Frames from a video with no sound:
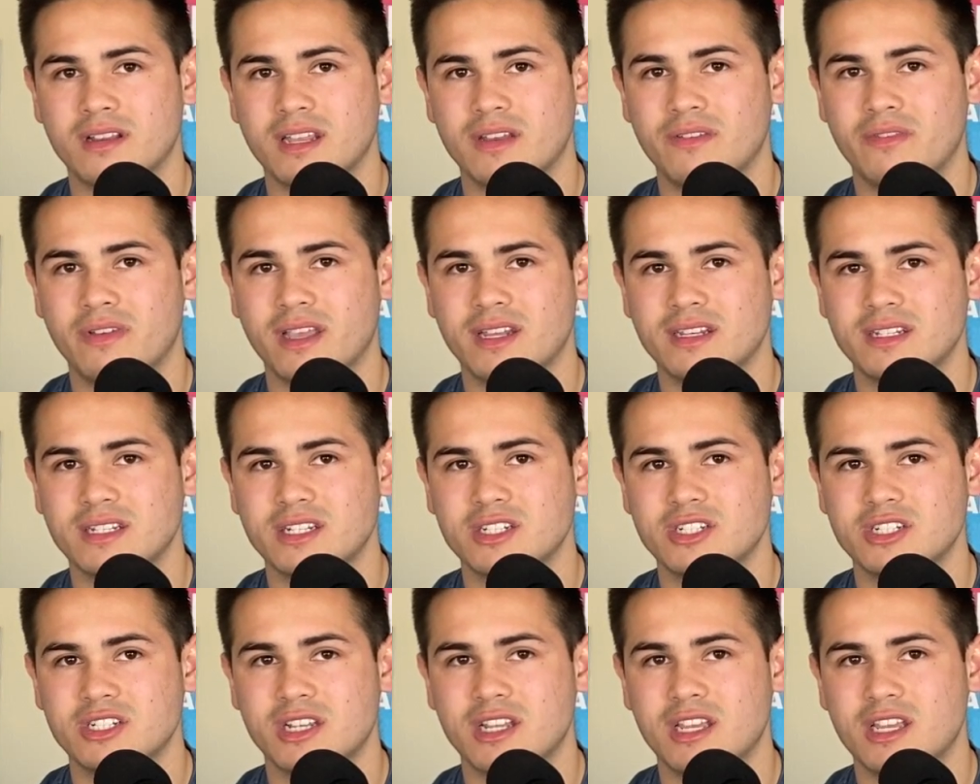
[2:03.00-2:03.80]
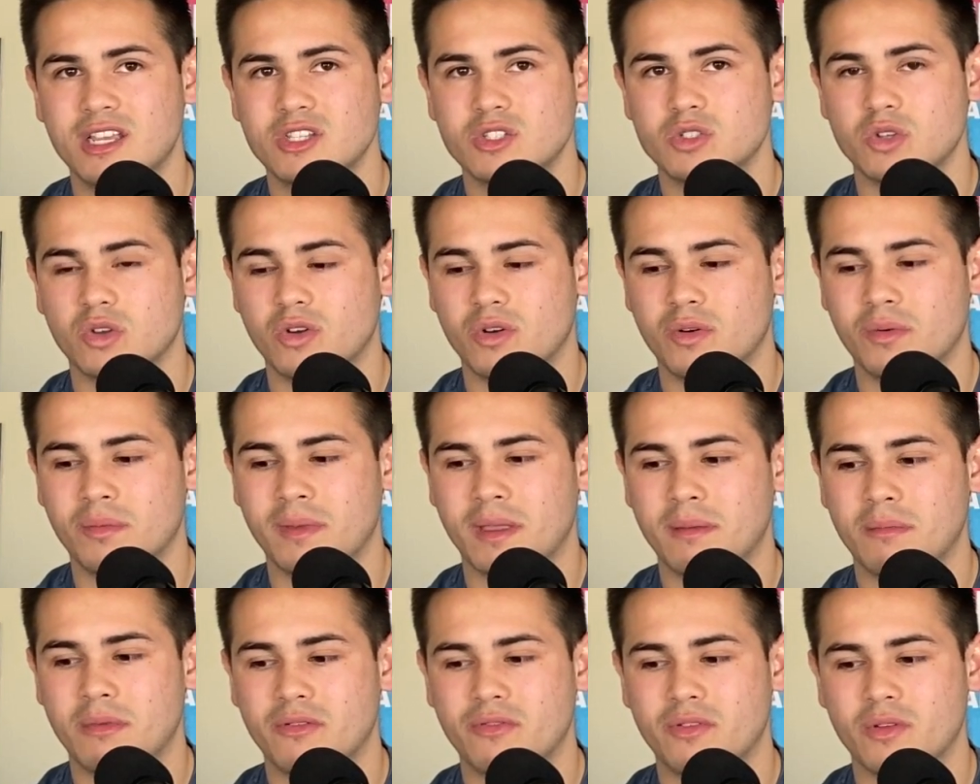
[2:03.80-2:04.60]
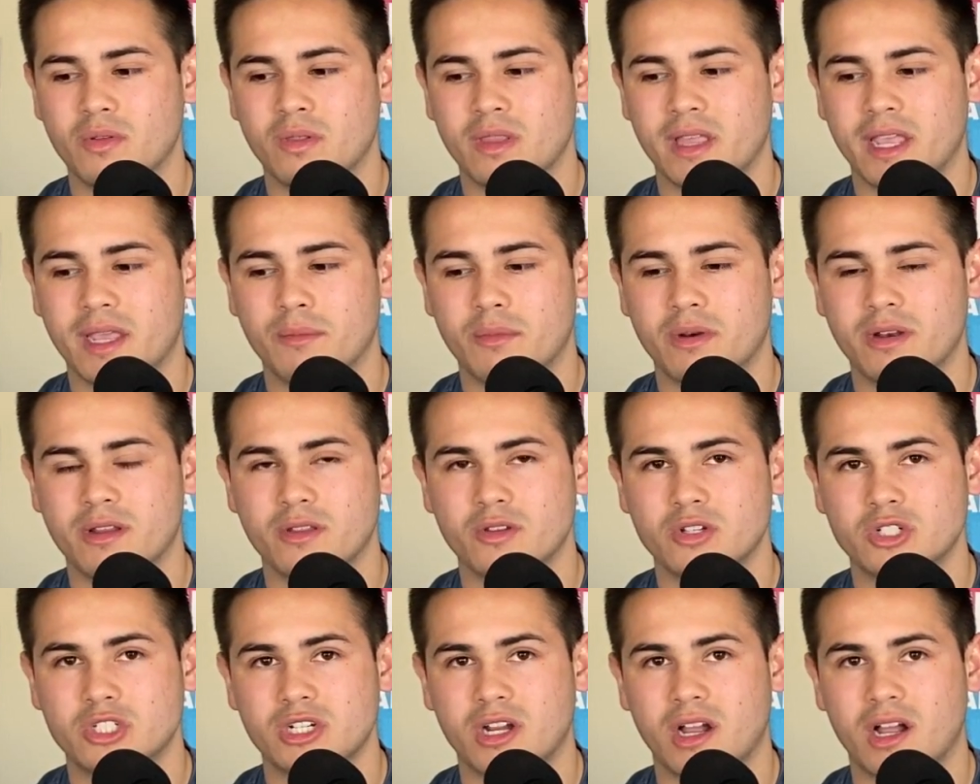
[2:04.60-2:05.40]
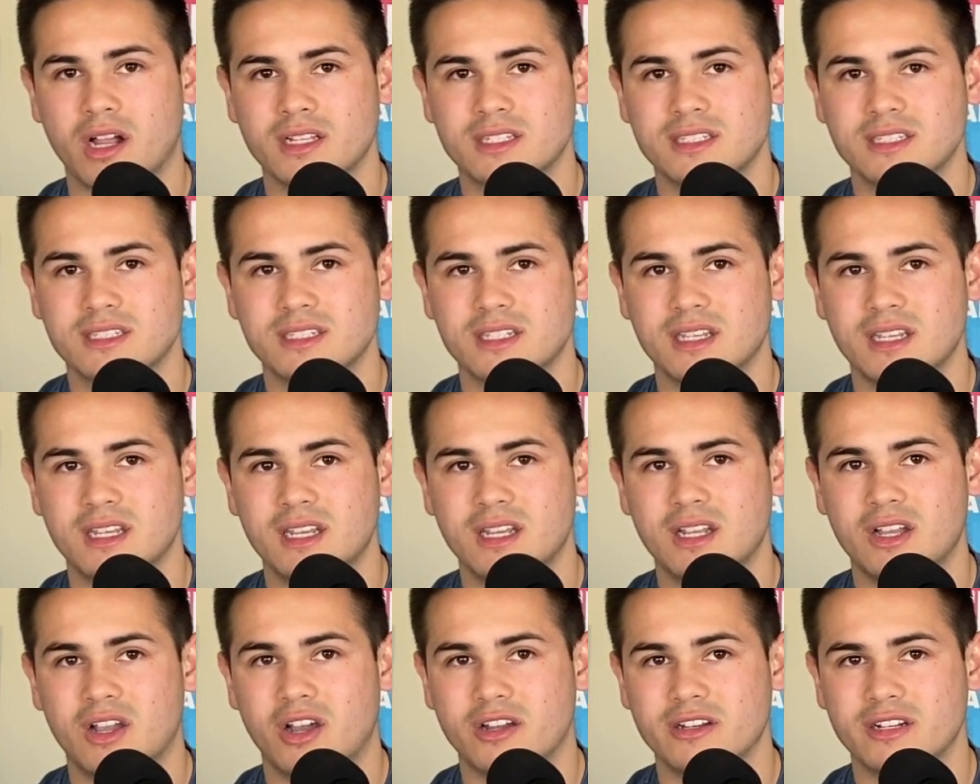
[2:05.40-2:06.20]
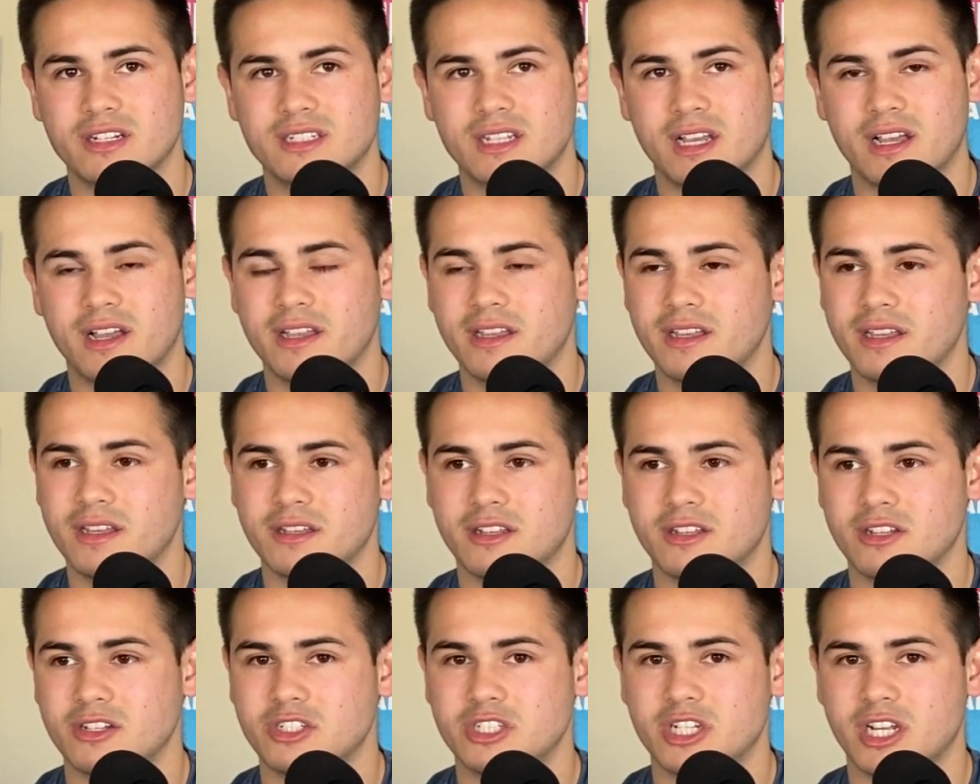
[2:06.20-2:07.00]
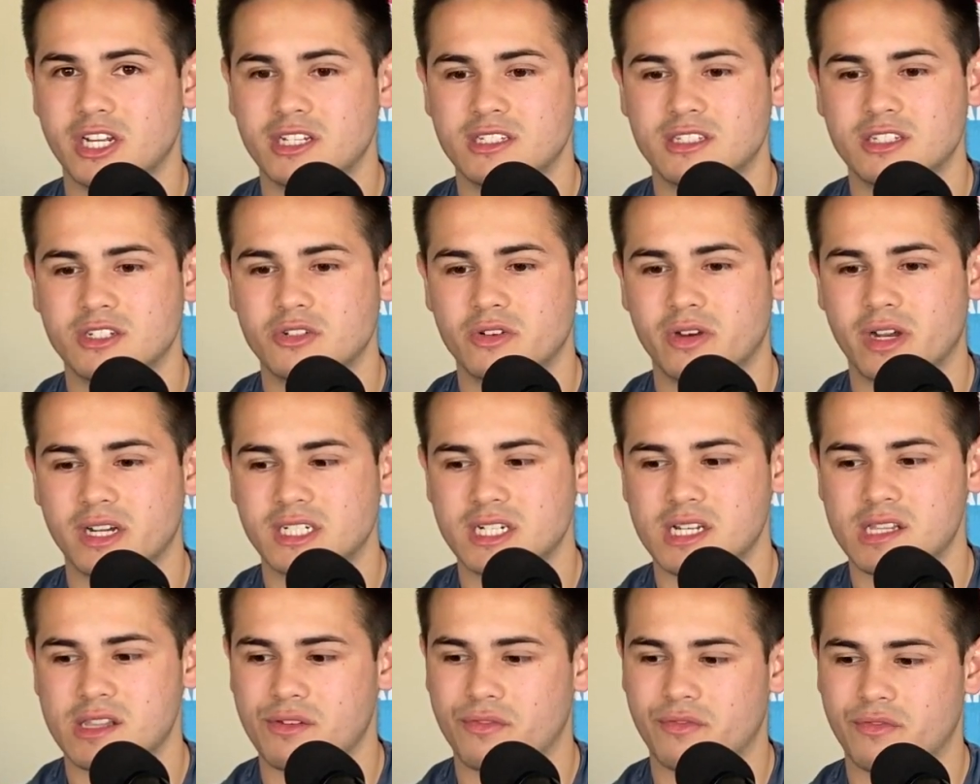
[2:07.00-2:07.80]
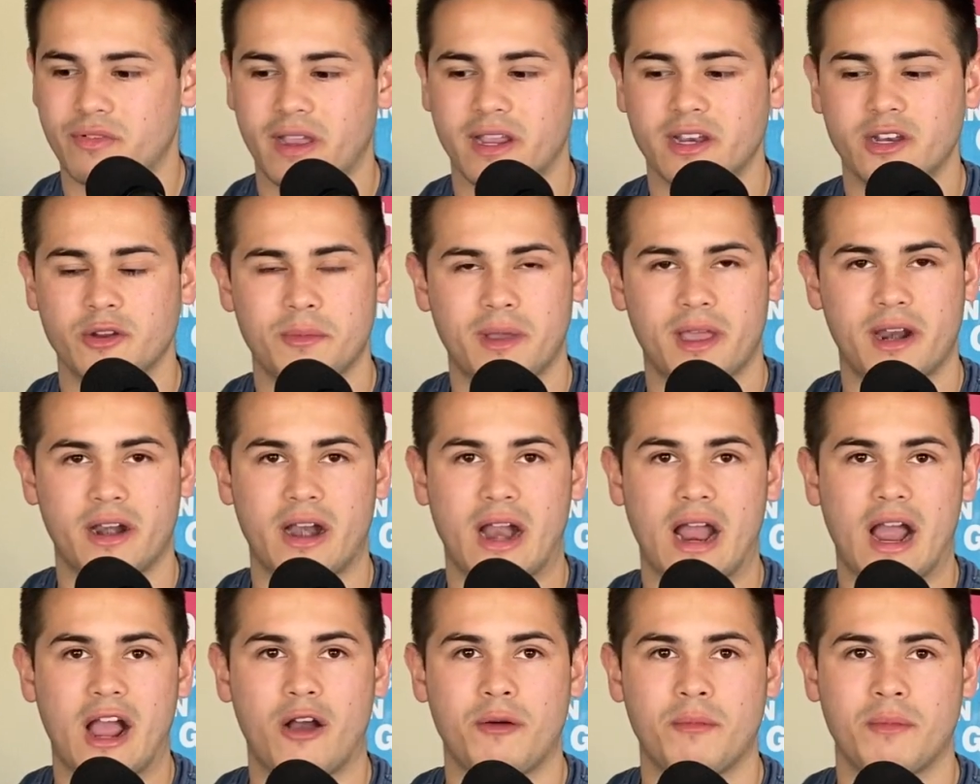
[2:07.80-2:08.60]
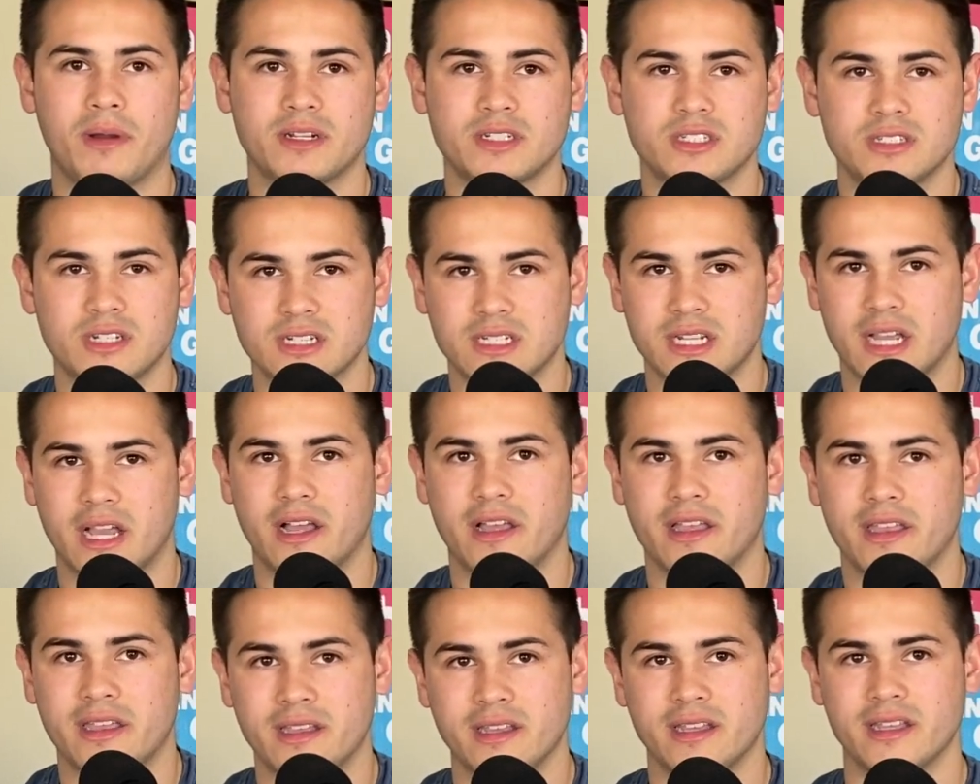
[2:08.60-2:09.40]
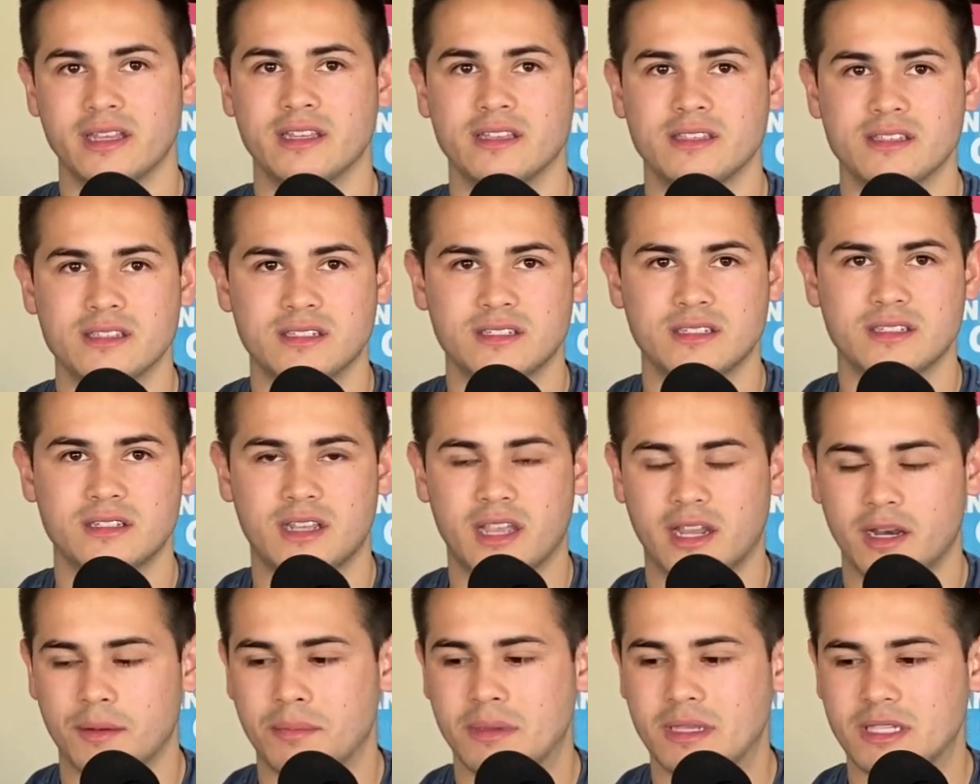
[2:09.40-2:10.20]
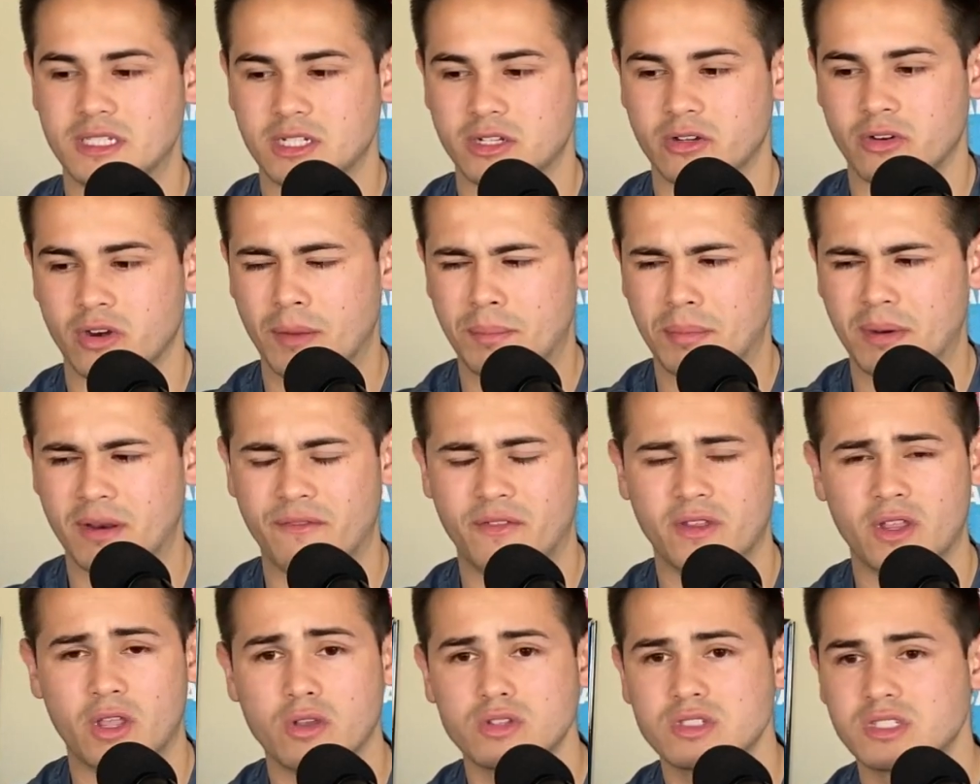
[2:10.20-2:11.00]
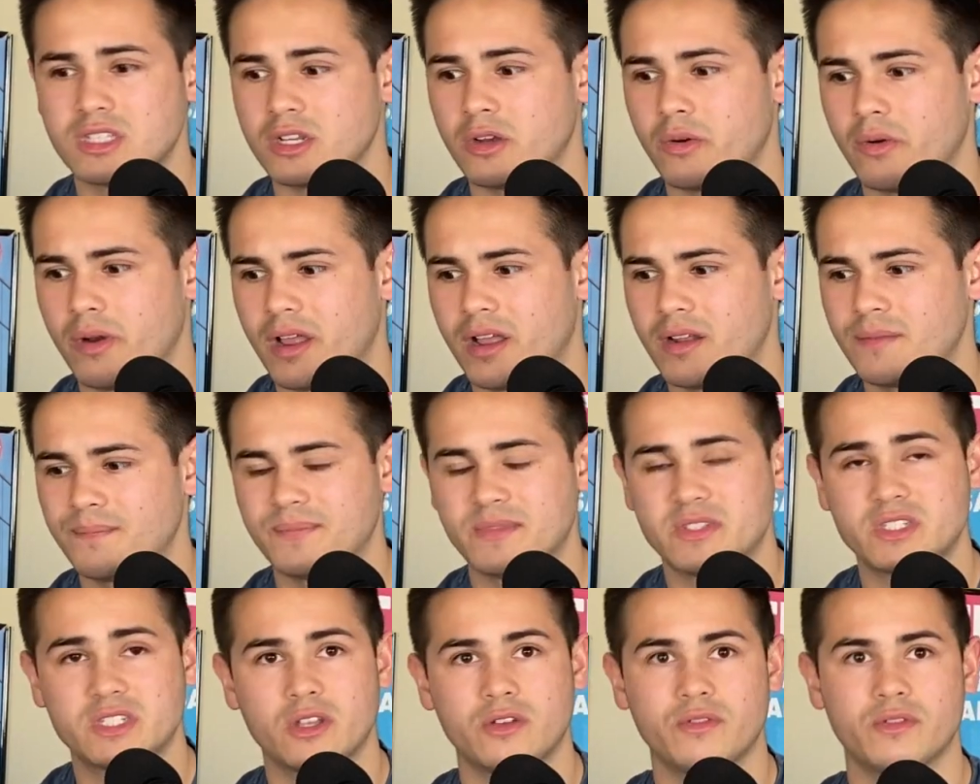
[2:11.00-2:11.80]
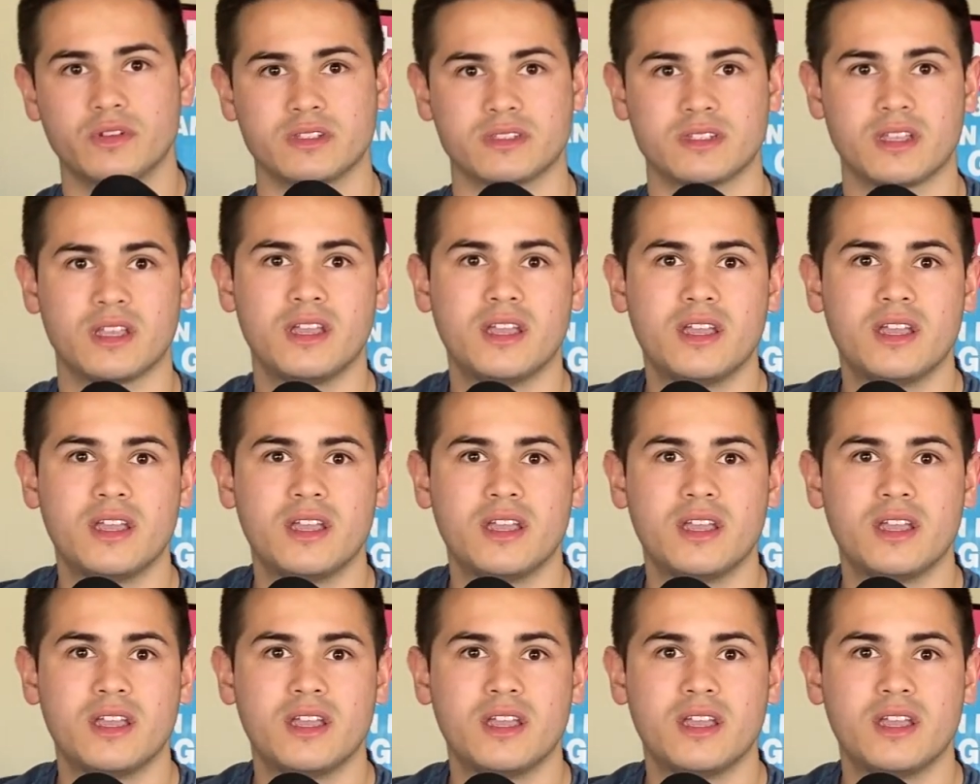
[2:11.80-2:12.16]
advantage. So maybe if you land one of those shots on Natalia, it could change the direction of the fight no matter how much Natalia is kind of piecing her up. And if it goes to the ground, Silva's,